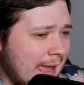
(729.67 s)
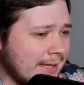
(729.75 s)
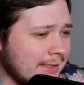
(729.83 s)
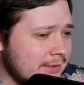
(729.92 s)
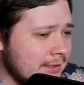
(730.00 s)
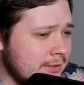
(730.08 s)

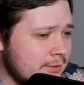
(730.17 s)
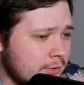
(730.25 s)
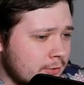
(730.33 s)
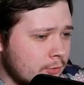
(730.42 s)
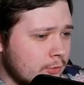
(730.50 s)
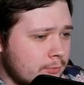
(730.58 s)
England?
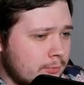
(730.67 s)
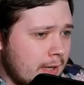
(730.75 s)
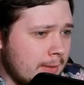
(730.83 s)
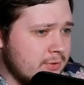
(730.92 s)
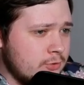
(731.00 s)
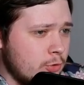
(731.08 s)
I
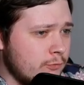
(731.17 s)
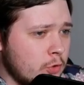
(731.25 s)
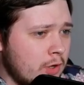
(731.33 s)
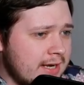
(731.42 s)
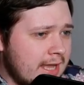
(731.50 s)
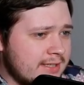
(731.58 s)
mean, you've
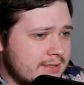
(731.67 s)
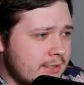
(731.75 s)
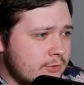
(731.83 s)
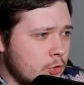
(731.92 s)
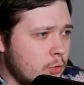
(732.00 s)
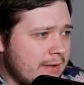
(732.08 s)
got an accent
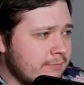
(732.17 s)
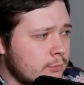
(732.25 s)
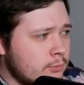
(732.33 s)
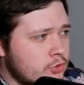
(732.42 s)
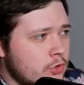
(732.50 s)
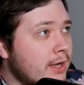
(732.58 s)
too.
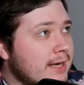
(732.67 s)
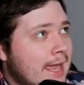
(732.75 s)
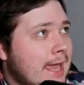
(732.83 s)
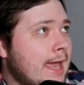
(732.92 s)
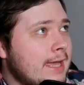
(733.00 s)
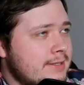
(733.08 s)
Everyone's got an
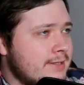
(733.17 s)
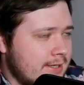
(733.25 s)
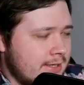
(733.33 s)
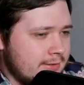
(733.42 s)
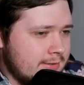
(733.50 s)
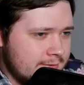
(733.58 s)
accent.